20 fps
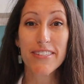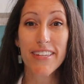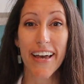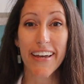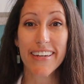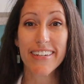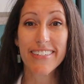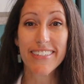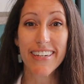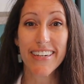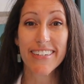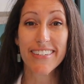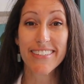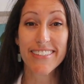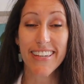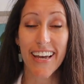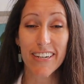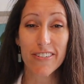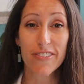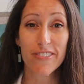
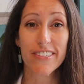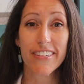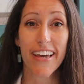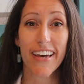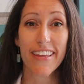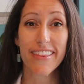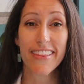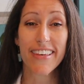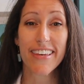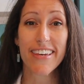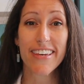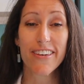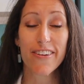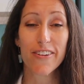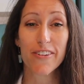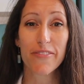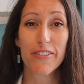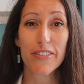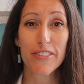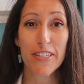scientists actually at the
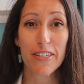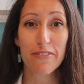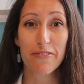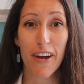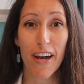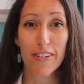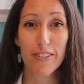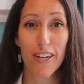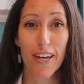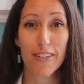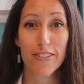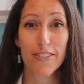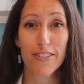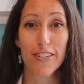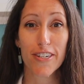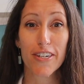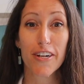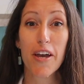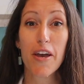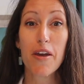University of
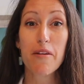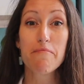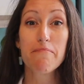Rochester